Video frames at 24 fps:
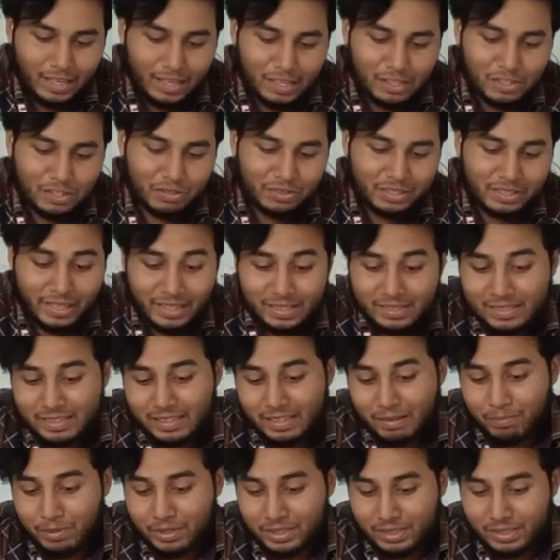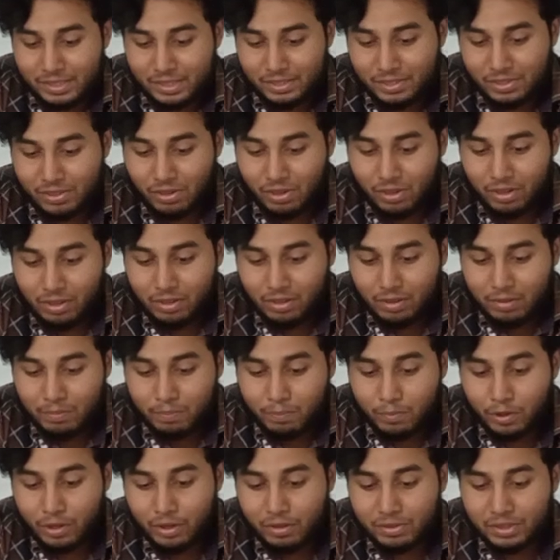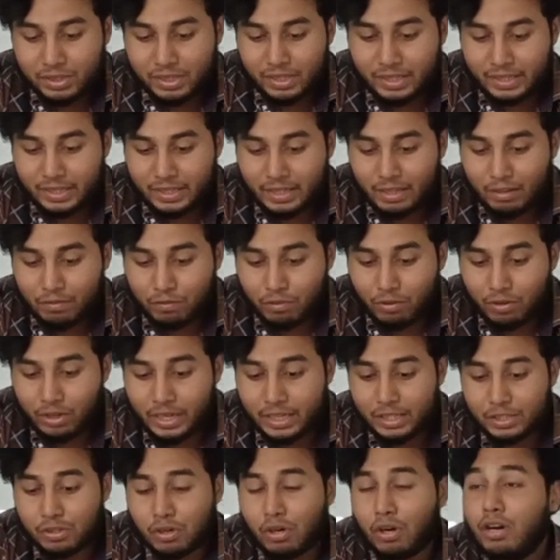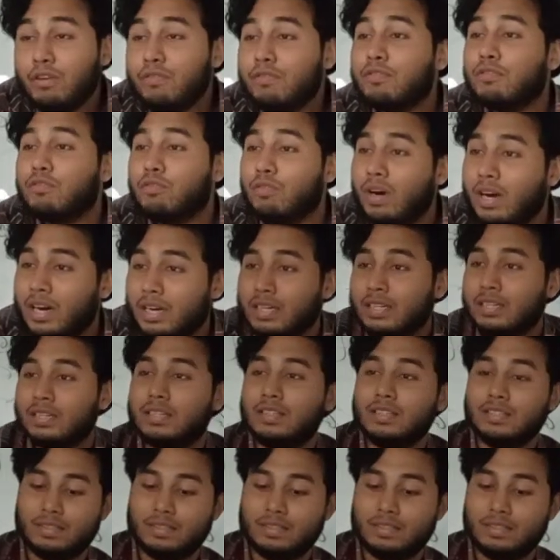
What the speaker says: So this temperature sensor produces electrical voltage of what?